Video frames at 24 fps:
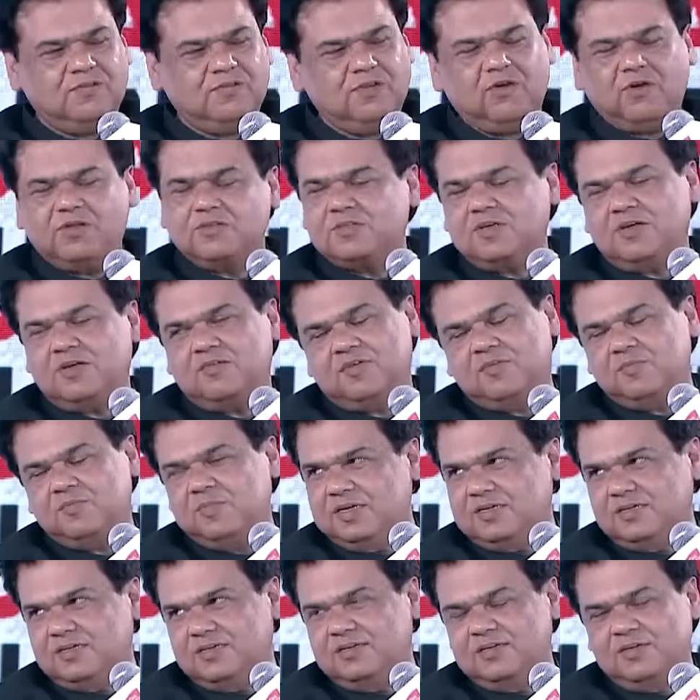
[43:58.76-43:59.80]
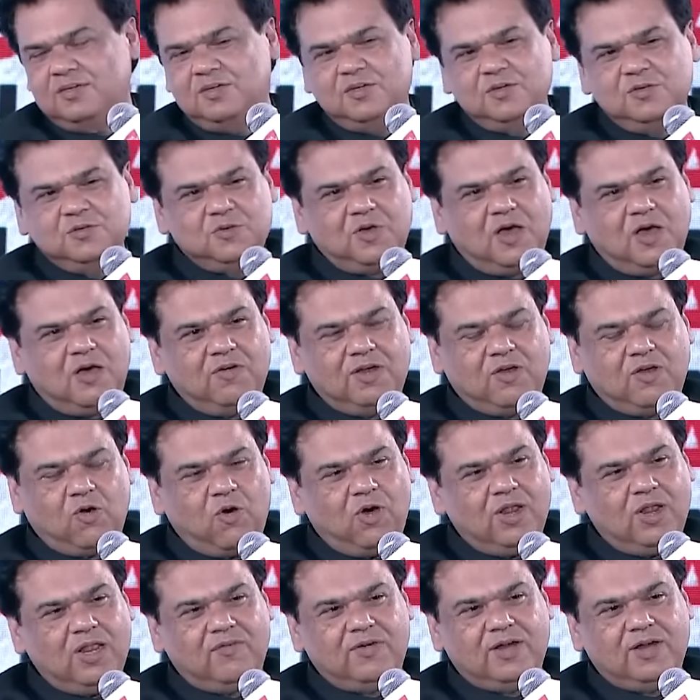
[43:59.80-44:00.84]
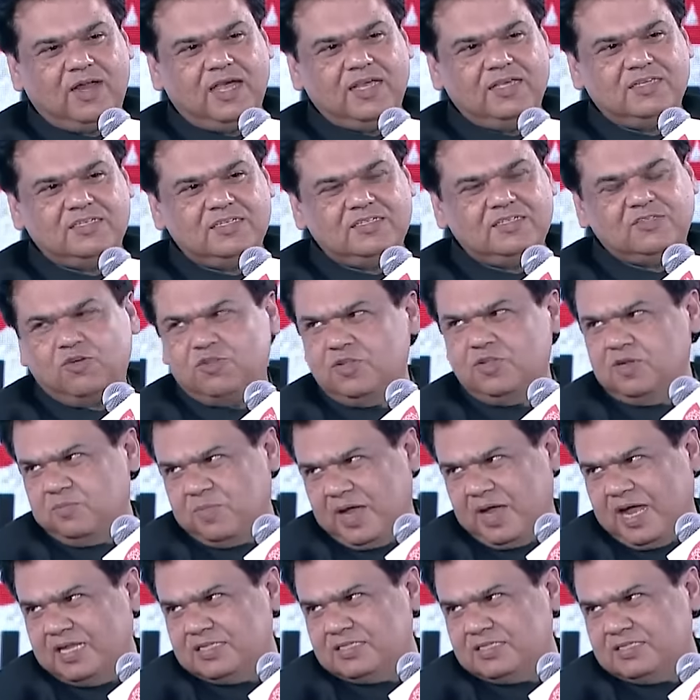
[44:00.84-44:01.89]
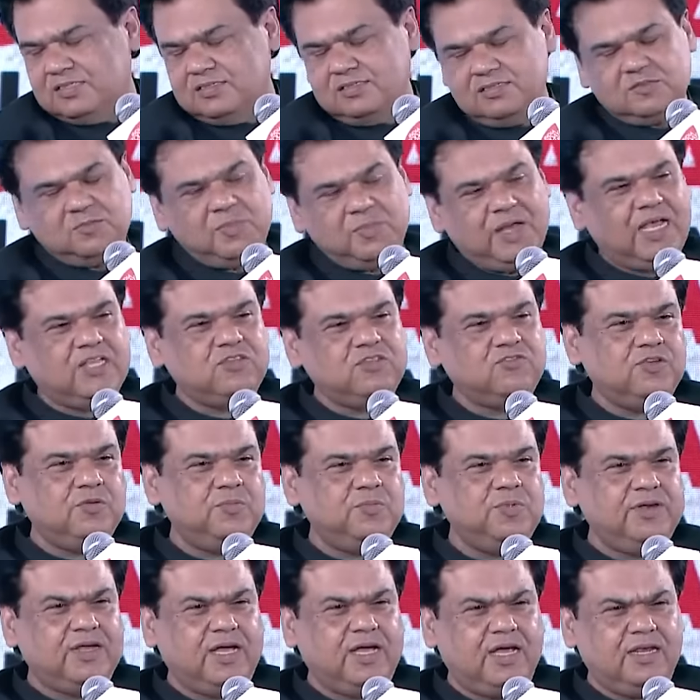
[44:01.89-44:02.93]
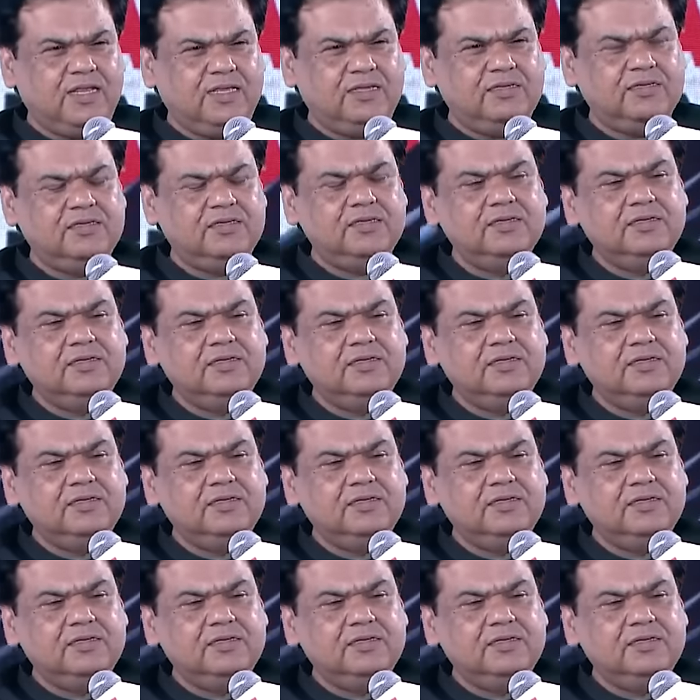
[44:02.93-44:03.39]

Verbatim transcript: will also have a better. So our all our eyes is on that batch. This batch will be writing